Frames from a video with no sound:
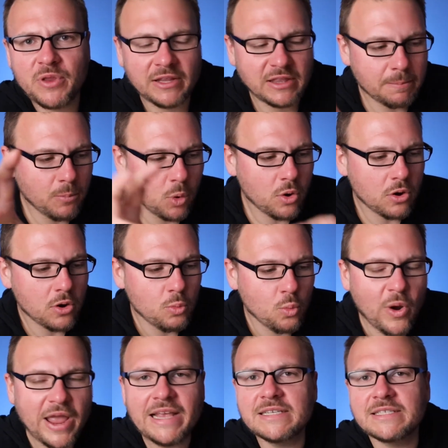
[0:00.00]
and the more
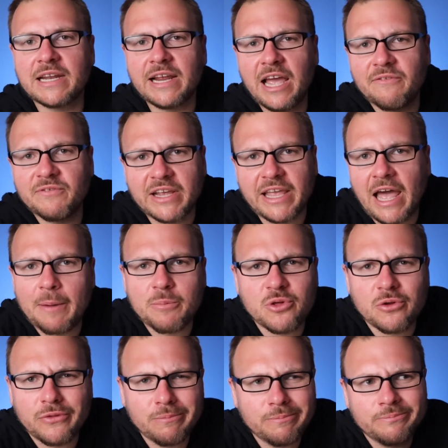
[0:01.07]
ways that I have to
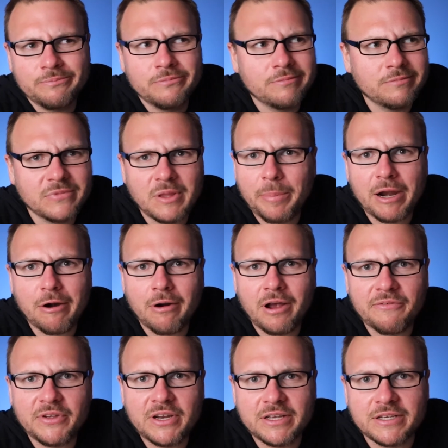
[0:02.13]
capture them, the better
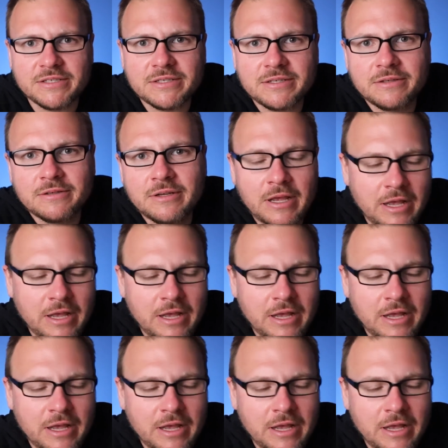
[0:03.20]
off it is.